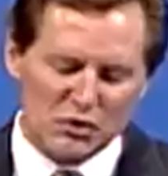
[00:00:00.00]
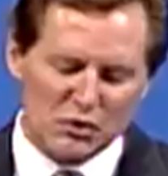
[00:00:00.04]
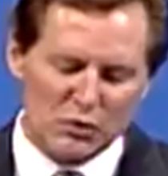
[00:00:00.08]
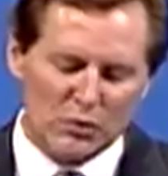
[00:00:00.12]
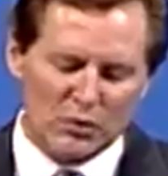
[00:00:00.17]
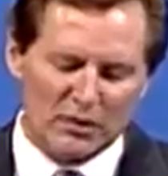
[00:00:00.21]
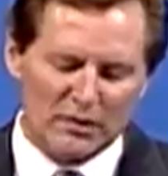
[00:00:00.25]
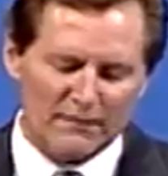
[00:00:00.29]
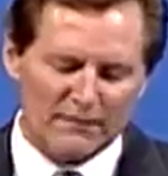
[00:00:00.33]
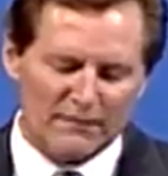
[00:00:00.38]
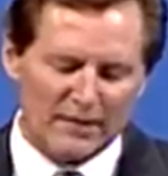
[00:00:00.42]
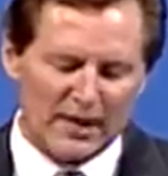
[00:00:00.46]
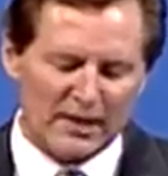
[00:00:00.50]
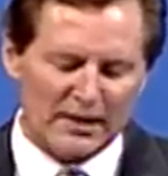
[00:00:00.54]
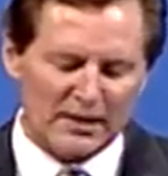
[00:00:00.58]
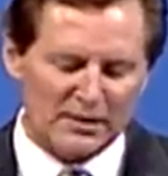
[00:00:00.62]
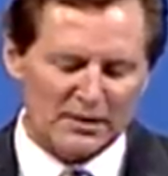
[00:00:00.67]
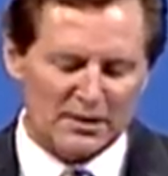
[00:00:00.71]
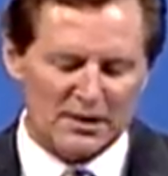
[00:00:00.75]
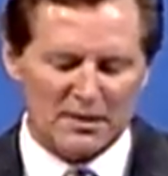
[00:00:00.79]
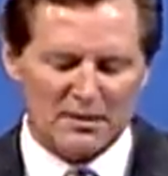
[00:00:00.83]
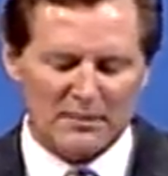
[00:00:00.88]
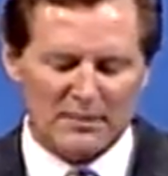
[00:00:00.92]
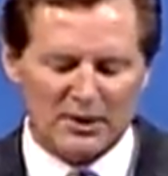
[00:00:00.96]
who were invited
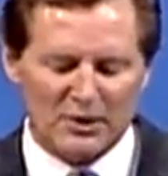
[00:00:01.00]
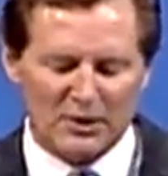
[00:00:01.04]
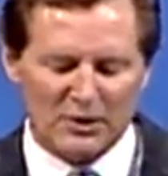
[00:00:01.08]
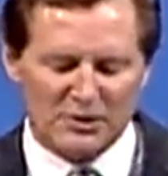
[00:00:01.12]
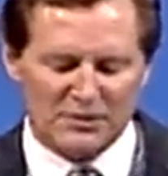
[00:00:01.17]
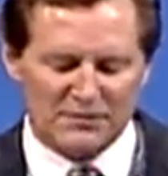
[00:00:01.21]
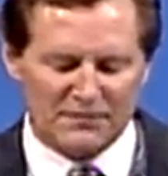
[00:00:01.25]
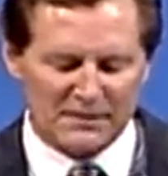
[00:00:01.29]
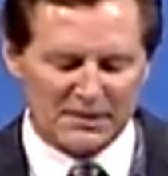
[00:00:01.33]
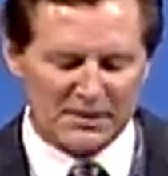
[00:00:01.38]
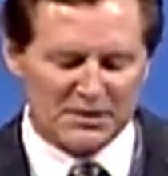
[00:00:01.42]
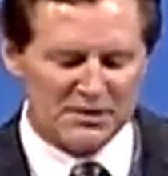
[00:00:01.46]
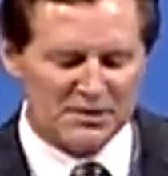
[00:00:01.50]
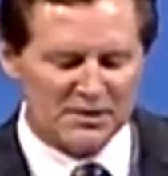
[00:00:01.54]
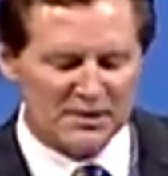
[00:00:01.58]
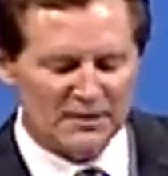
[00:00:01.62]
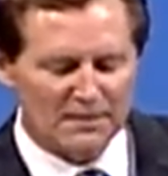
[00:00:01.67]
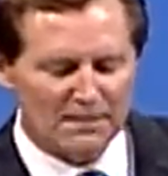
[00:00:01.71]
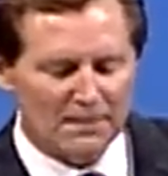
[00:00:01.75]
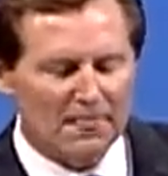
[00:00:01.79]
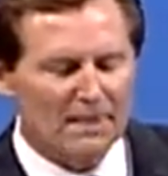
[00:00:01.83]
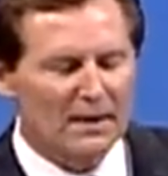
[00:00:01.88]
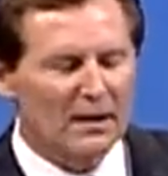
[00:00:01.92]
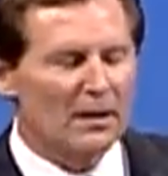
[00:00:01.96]
to the marriage feast,
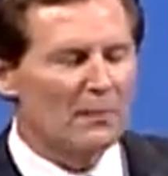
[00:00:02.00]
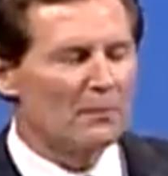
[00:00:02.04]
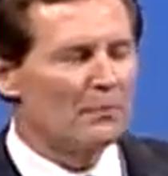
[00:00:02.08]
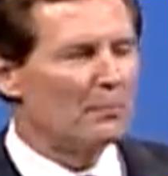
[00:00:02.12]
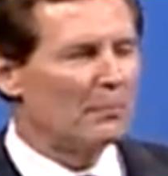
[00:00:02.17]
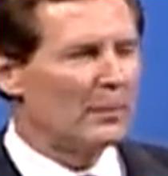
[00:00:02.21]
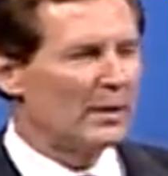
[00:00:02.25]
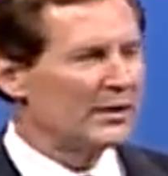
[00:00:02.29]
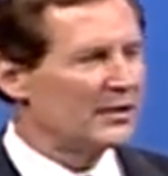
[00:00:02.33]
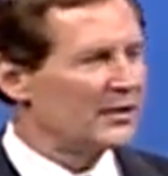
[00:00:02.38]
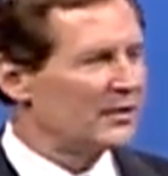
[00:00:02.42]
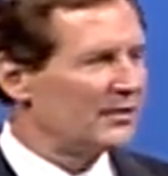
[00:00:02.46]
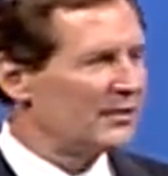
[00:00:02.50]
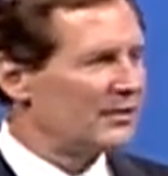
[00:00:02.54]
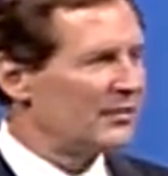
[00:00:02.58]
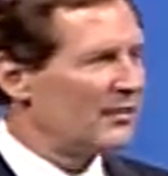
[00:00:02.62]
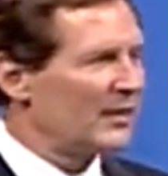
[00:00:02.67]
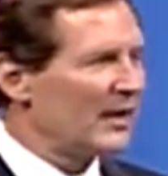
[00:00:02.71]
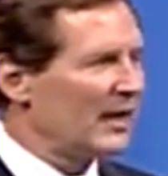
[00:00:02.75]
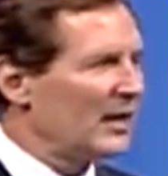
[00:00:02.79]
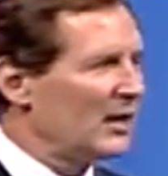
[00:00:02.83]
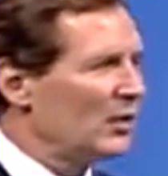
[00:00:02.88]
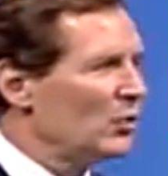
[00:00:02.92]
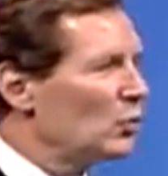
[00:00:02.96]
but
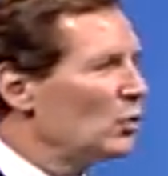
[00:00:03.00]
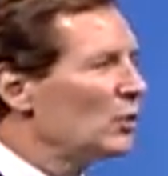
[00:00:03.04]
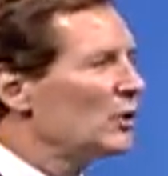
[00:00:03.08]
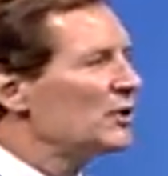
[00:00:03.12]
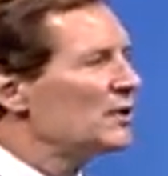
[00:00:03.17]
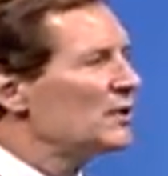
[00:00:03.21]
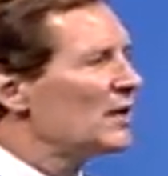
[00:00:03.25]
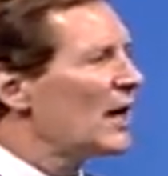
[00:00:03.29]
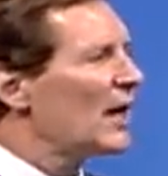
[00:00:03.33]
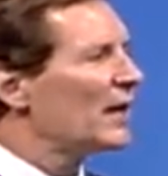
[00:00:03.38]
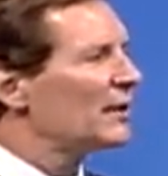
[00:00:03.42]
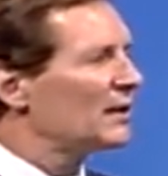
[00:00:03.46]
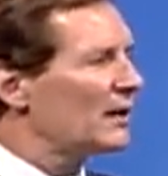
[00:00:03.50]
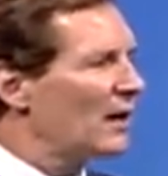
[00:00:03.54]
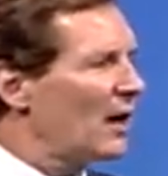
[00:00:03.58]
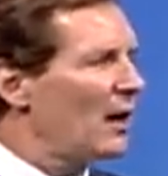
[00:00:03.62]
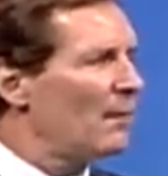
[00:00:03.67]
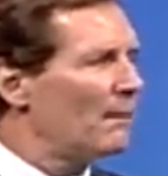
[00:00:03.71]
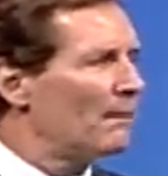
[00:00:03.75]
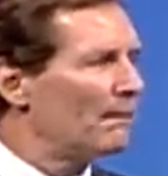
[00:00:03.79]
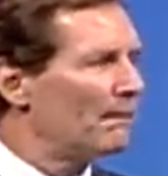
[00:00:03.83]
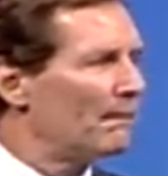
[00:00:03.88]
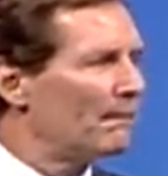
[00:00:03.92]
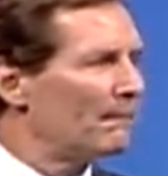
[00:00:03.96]
they would not
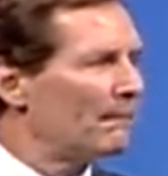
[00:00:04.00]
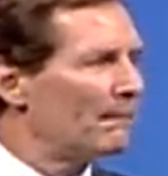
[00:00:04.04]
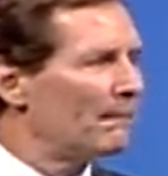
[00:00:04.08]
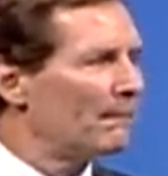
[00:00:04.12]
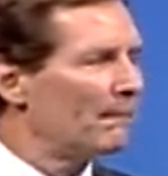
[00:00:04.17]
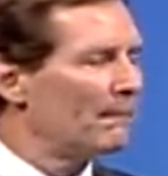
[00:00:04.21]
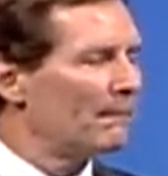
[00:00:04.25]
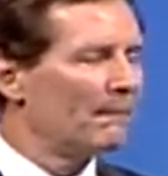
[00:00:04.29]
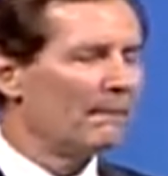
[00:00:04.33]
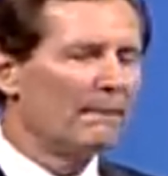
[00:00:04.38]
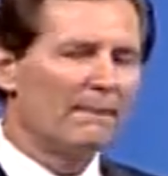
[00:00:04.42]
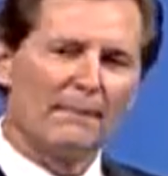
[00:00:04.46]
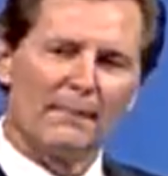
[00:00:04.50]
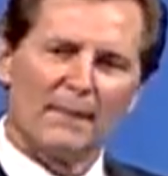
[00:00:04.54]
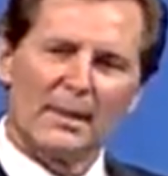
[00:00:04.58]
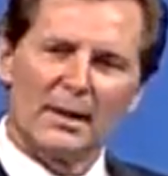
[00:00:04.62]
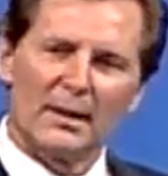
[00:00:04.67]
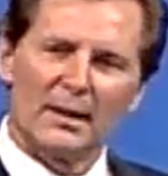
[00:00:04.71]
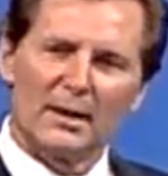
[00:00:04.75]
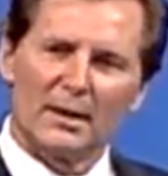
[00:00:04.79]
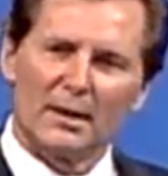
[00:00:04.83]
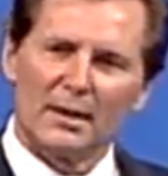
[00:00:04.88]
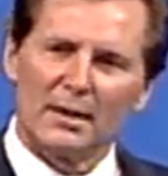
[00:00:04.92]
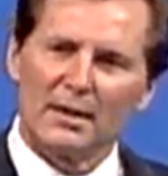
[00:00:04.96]
come.
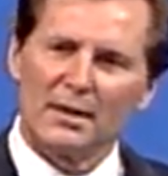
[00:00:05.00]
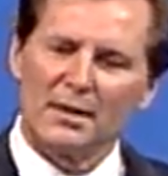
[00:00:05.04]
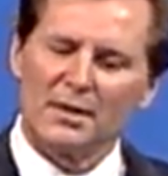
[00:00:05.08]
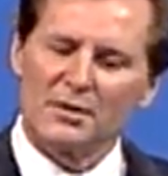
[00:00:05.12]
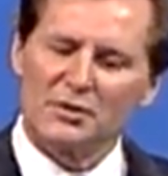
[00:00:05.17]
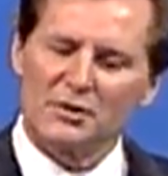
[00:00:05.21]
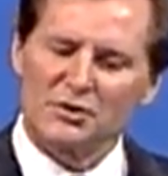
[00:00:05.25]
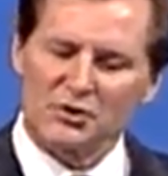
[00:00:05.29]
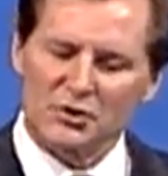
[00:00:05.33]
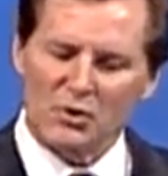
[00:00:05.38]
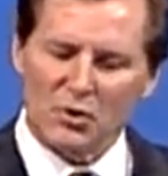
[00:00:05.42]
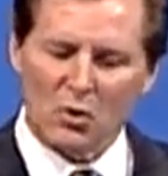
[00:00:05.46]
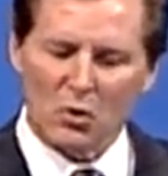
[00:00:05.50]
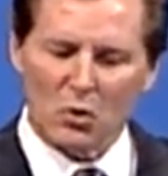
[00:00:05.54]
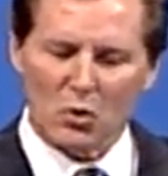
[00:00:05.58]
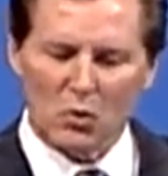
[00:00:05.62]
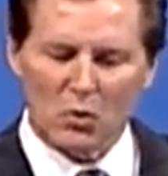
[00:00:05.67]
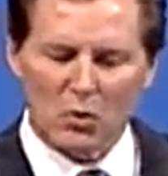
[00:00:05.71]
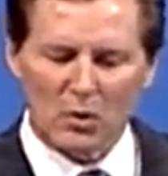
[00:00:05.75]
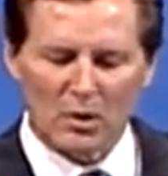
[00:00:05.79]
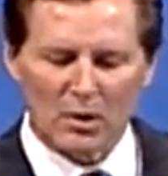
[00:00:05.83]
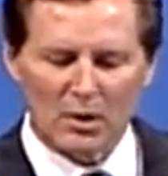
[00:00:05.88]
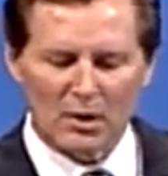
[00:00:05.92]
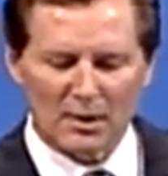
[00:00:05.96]

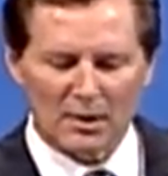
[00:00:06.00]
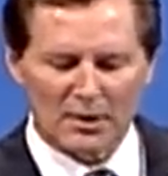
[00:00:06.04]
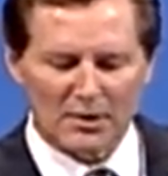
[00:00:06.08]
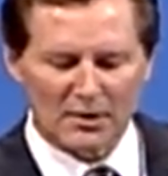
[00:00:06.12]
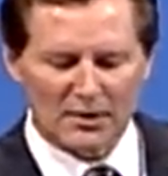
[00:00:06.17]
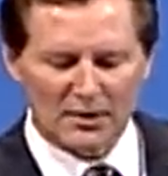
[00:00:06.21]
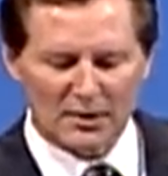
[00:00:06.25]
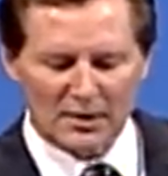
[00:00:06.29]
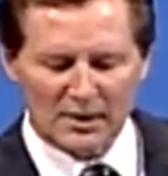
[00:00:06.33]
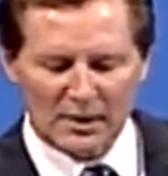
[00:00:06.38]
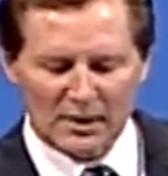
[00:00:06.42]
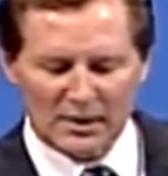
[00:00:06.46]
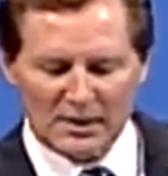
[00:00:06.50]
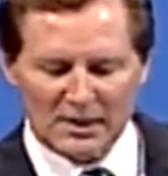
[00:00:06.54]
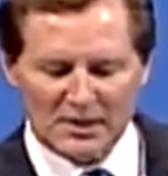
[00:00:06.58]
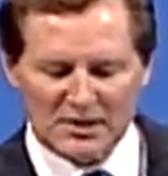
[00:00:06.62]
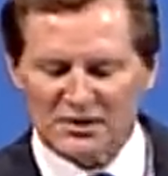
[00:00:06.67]
So he